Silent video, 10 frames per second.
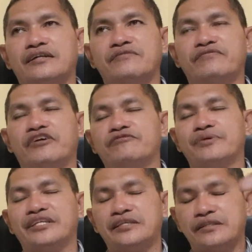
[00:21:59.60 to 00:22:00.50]

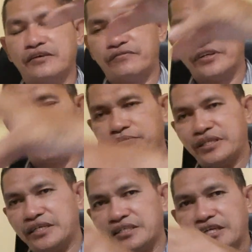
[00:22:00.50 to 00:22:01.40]
involvement in the first
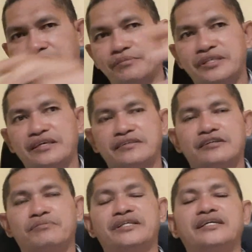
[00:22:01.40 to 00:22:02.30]
meeting, second meeting,
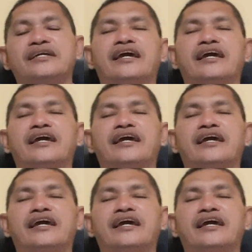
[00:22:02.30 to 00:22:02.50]
third meeting,